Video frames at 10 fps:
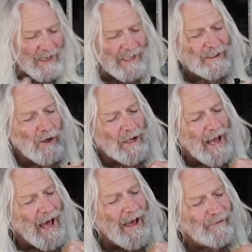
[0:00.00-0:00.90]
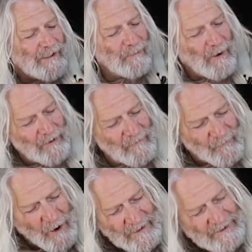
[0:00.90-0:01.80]
It's got a half zip on the
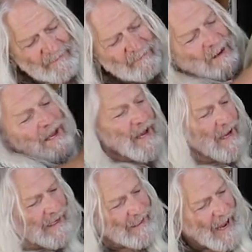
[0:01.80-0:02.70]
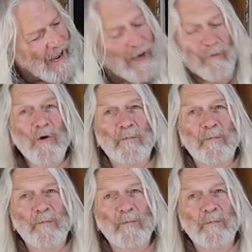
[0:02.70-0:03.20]
front, kangaroo